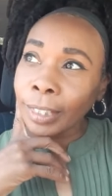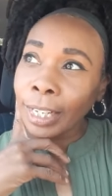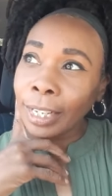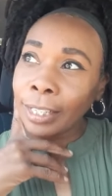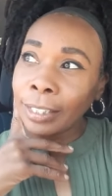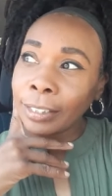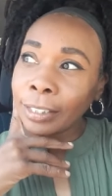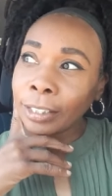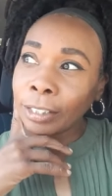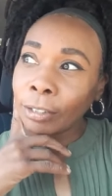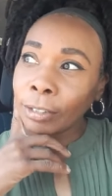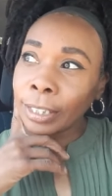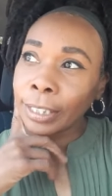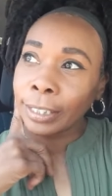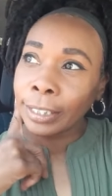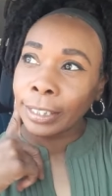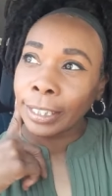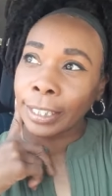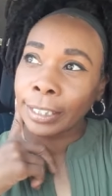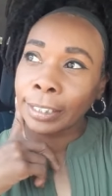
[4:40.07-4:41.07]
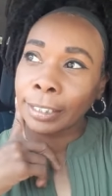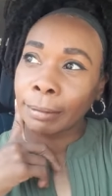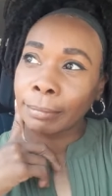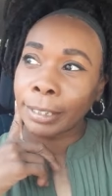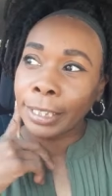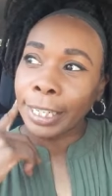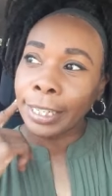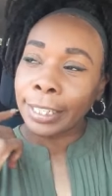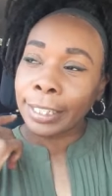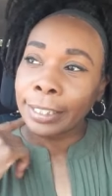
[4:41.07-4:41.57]
And so this test I'm
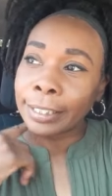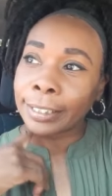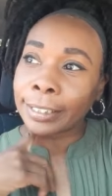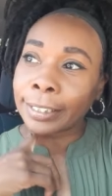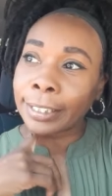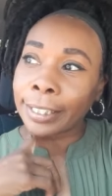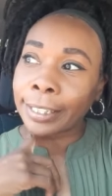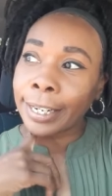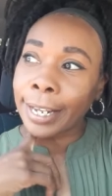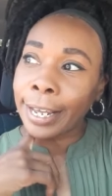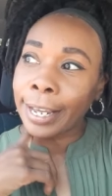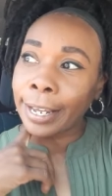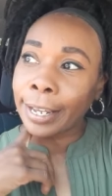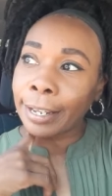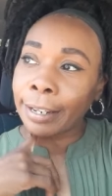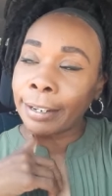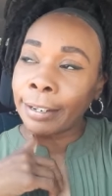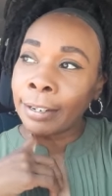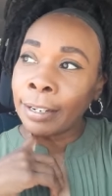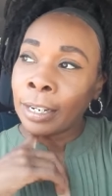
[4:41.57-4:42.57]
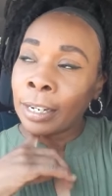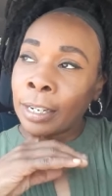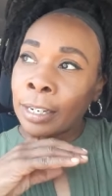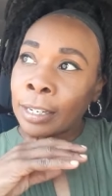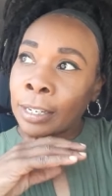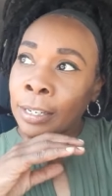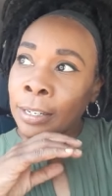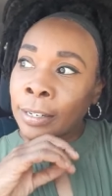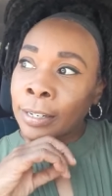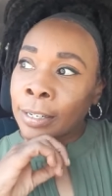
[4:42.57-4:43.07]
taking today,
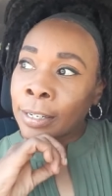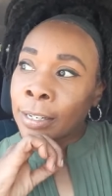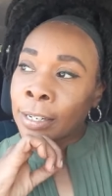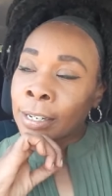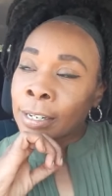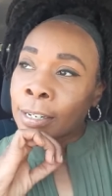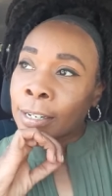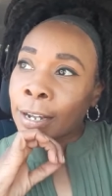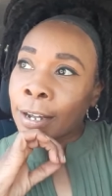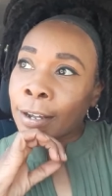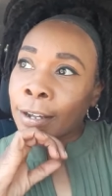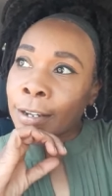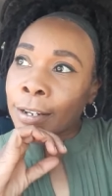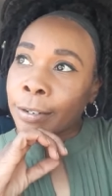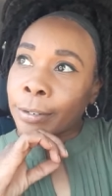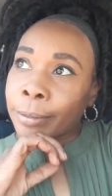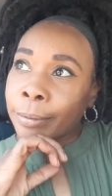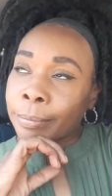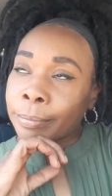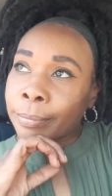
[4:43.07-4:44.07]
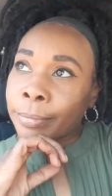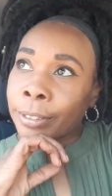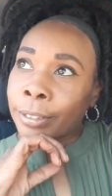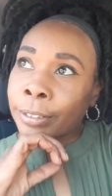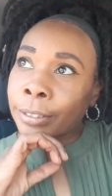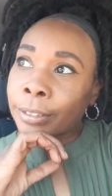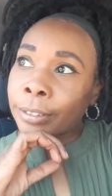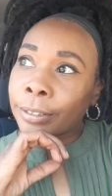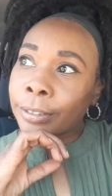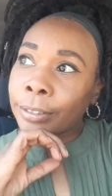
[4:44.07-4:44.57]
um,
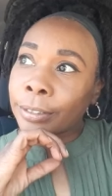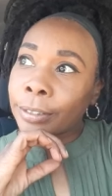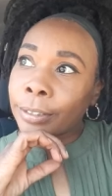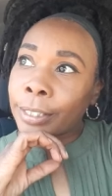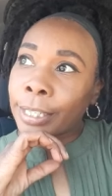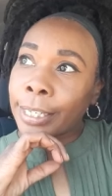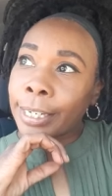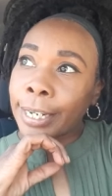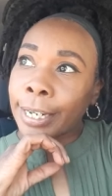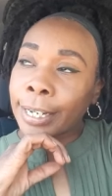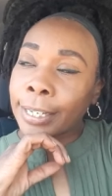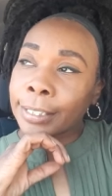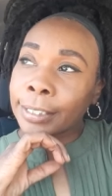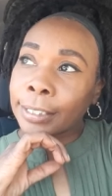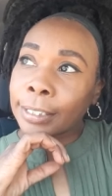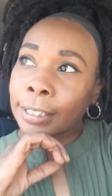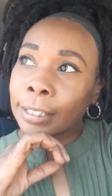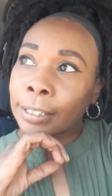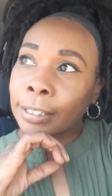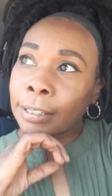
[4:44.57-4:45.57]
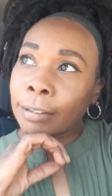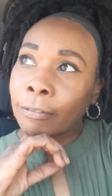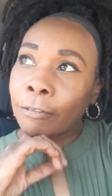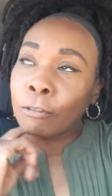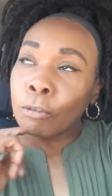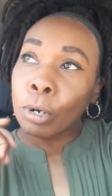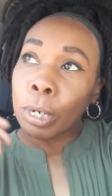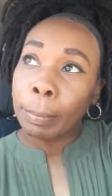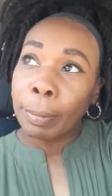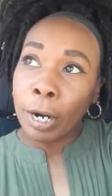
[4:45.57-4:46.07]
it has
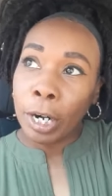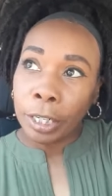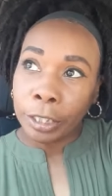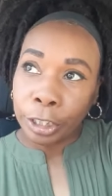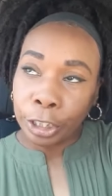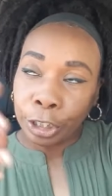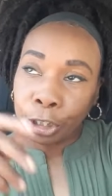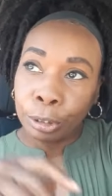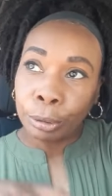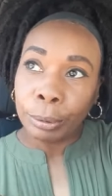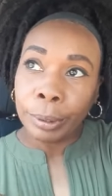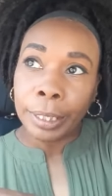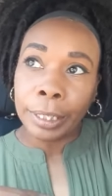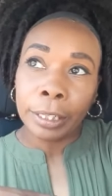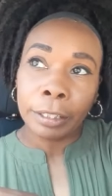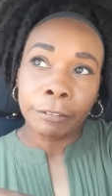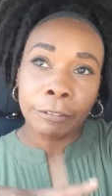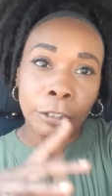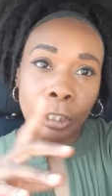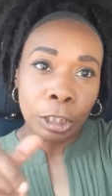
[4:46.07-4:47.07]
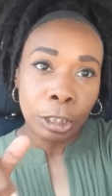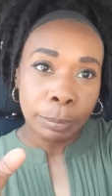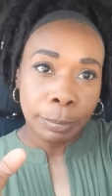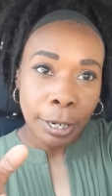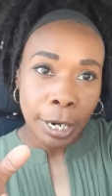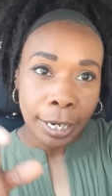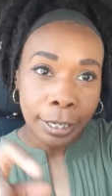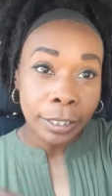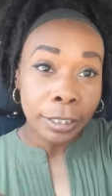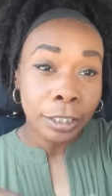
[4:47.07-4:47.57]
four parts to it. The first
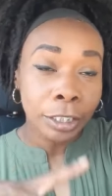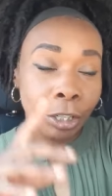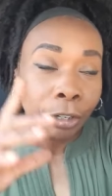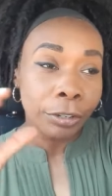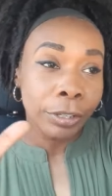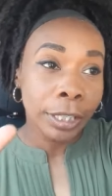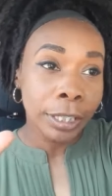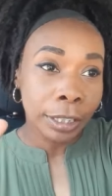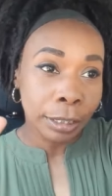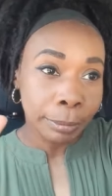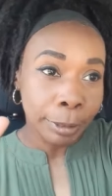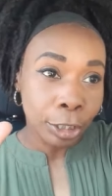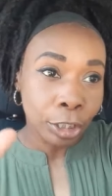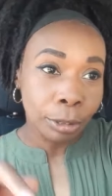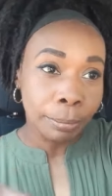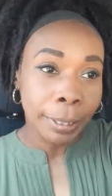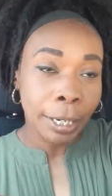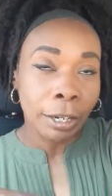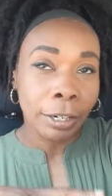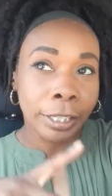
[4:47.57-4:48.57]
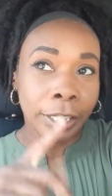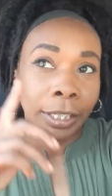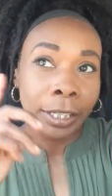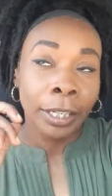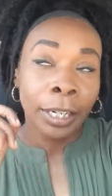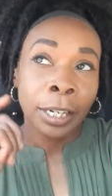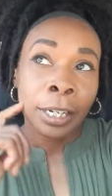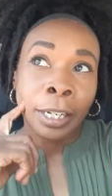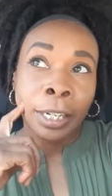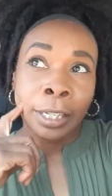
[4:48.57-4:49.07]
part, I can tell you this much about it.
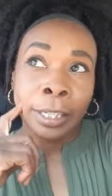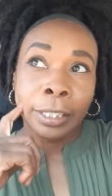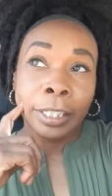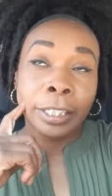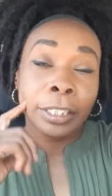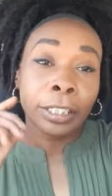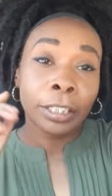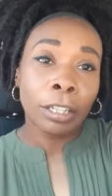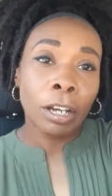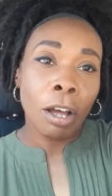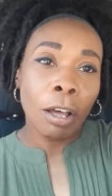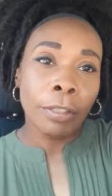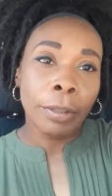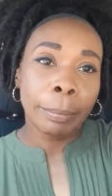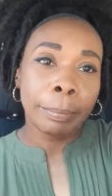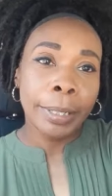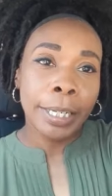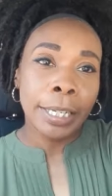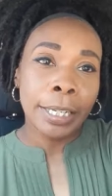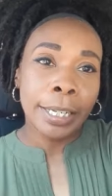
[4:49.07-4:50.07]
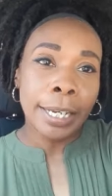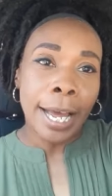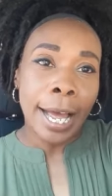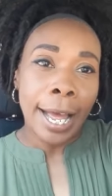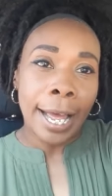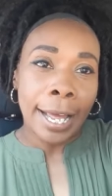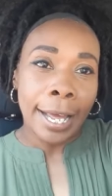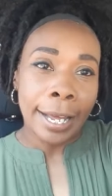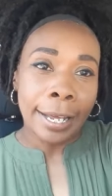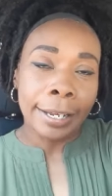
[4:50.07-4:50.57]
This is called the
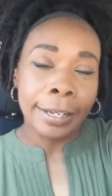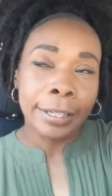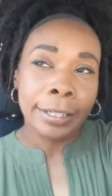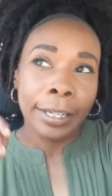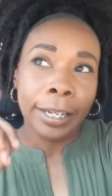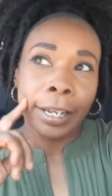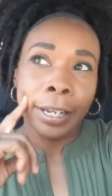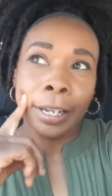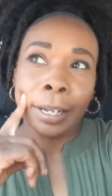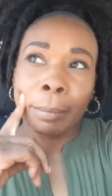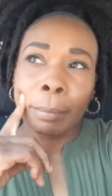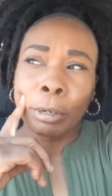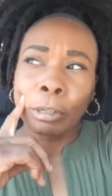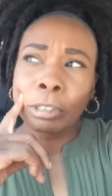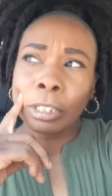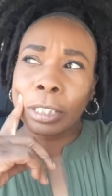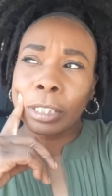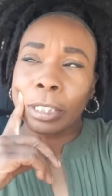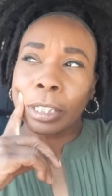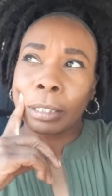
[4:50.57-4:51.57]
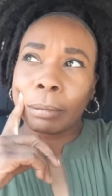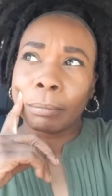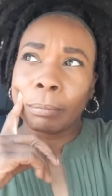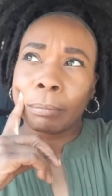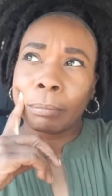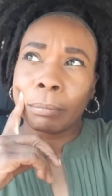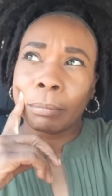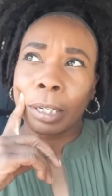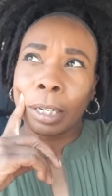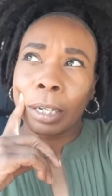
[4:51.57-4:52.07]
BEI. And most
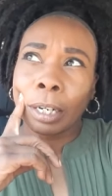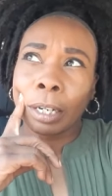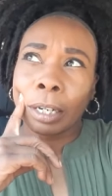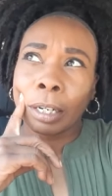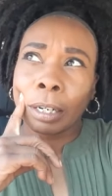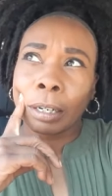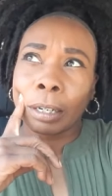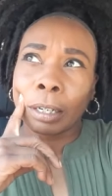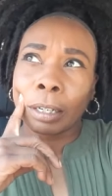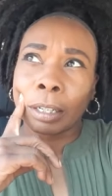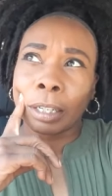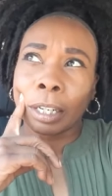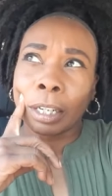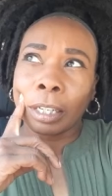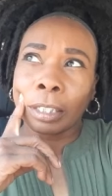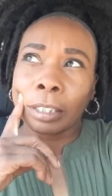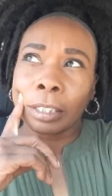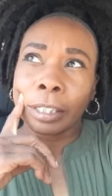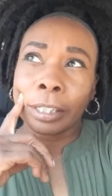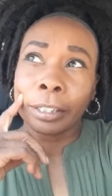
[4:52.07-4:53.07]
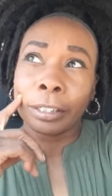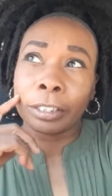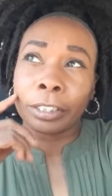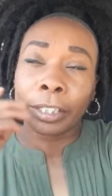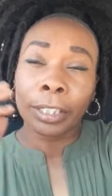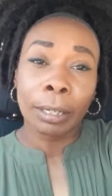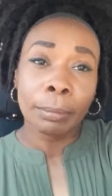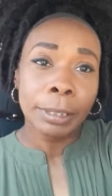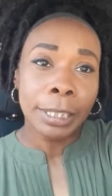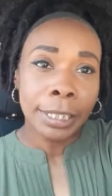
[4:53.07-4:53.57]
uh,
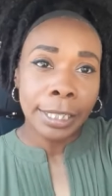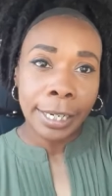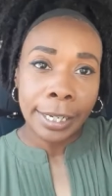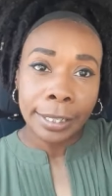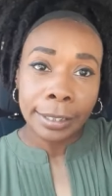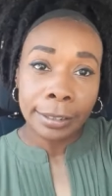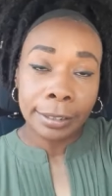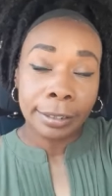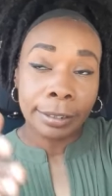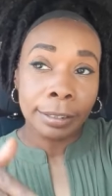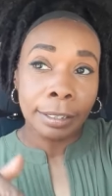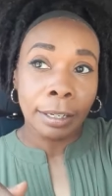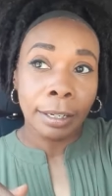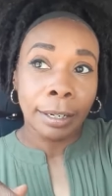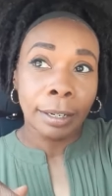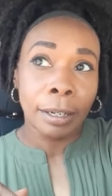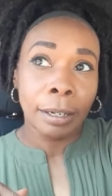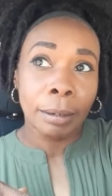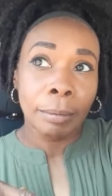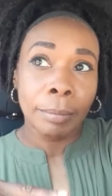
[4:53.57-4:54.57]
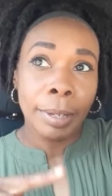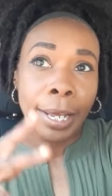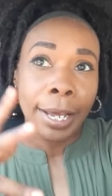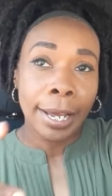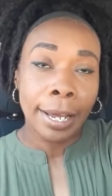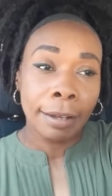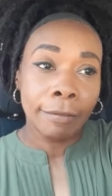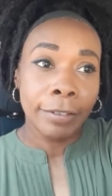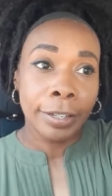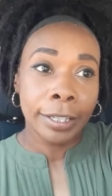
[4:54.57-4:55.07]
some states um,
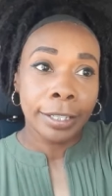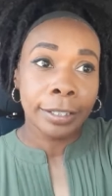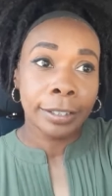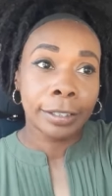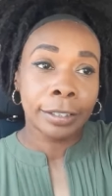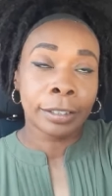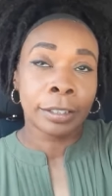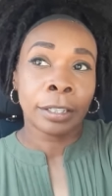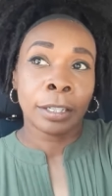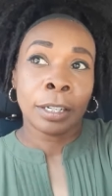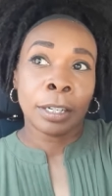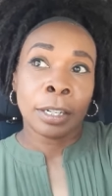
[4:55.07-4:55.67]
have it,